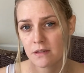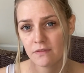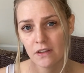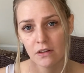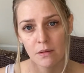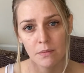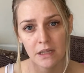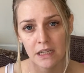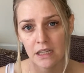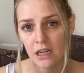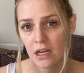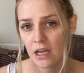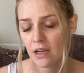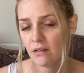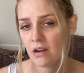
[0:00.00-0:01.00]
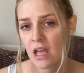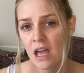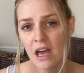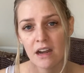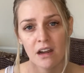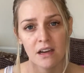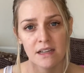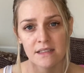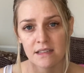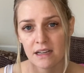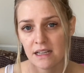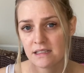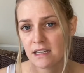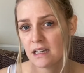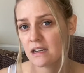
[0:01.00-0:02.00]
feel completely alone and
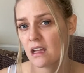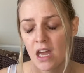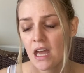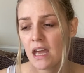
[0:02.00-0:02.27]
isolated.